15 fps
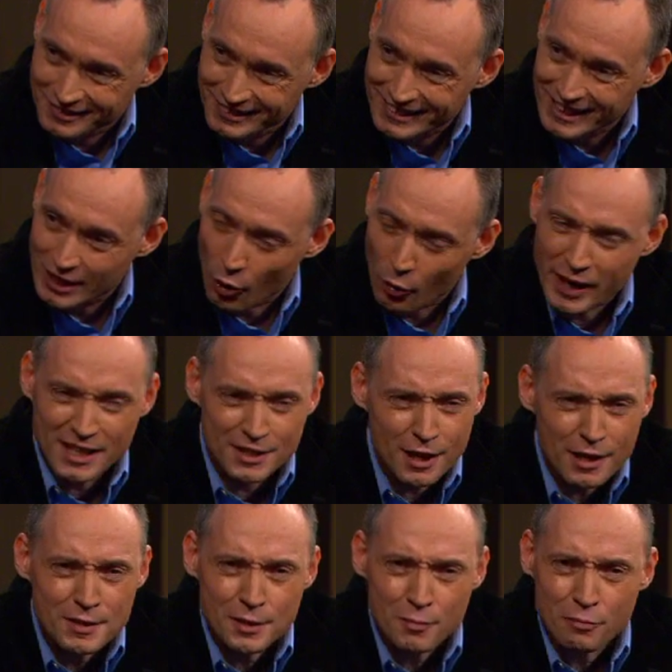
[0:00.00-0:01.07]
you know, and it
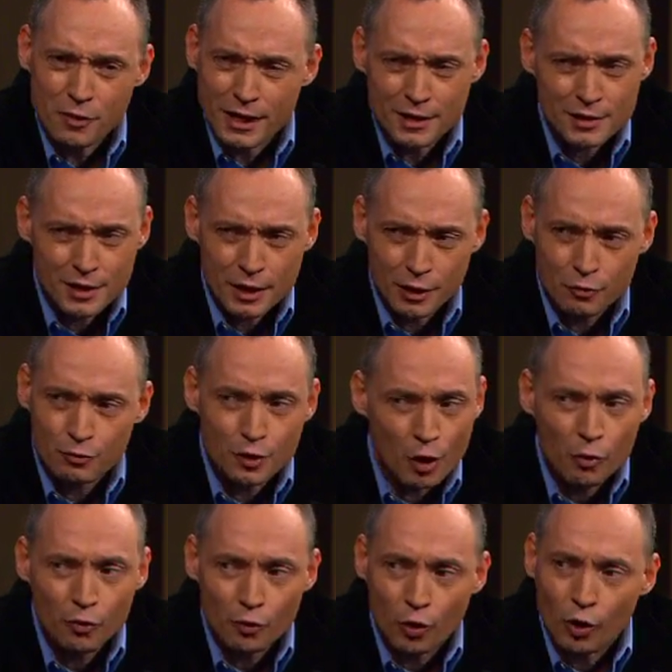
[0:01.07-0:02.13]
does some things that you
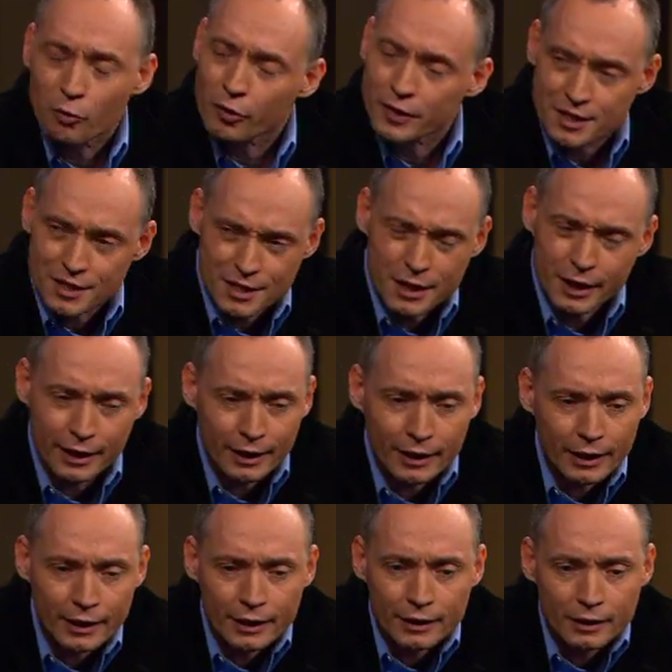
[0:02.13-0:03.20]
don't normally see
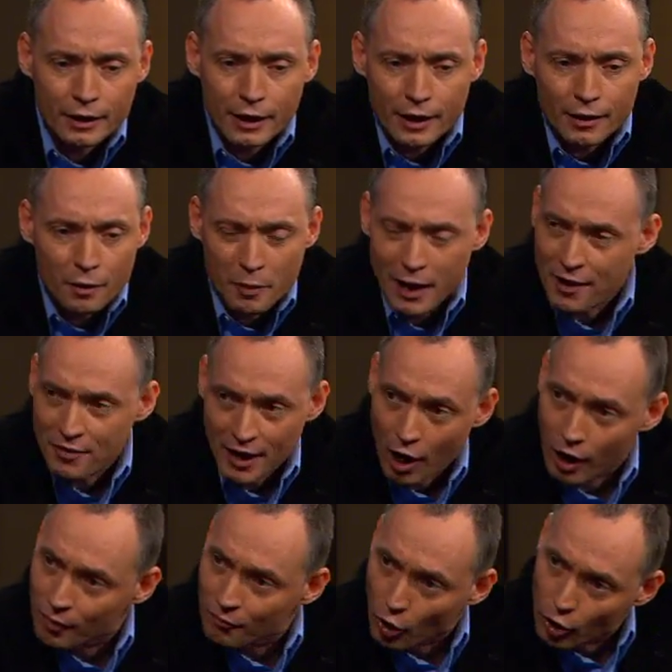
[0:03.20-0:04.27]
in the
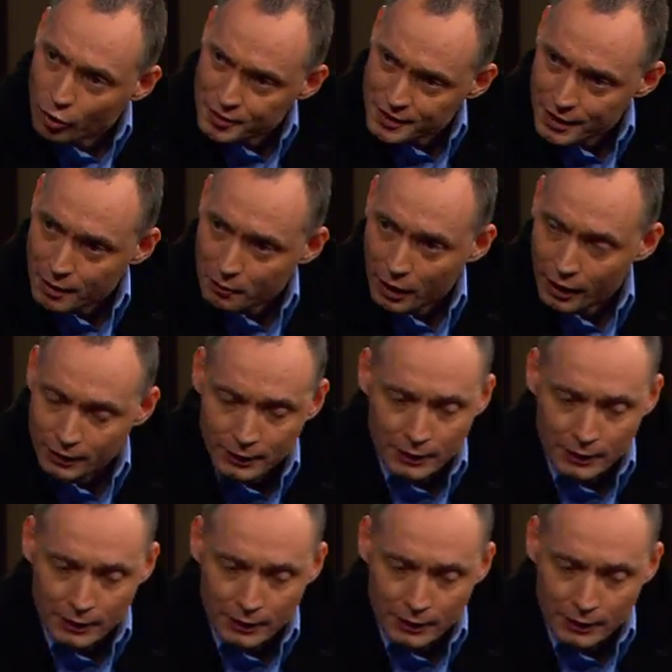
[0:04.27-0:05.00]
pantheon of all cinema.